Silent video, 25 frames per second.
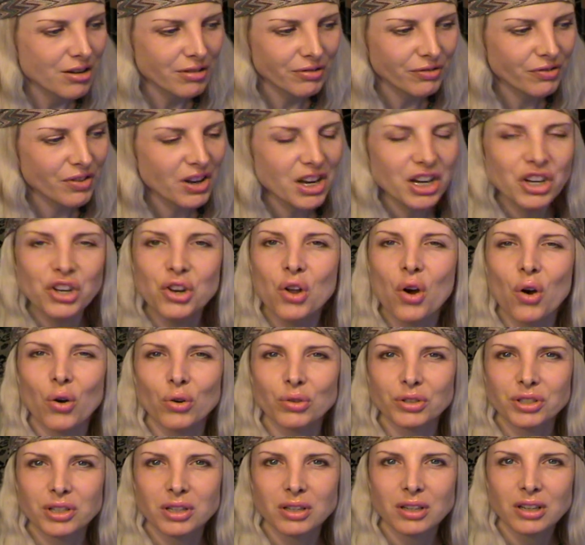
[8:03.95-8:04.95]
Fear
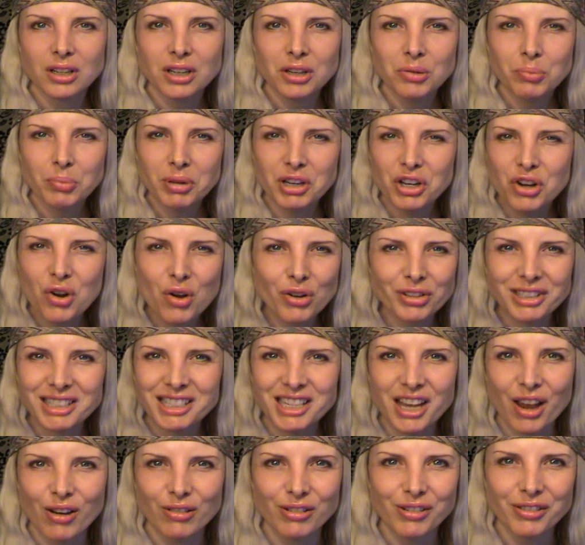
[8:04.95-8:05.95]
not, be
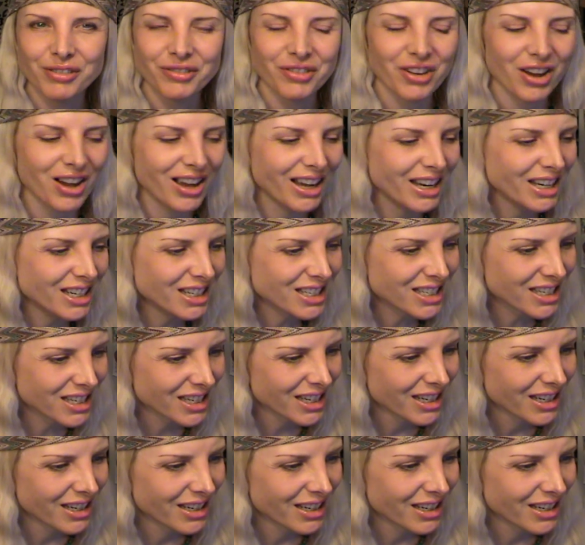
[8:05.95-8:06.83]
not terrified,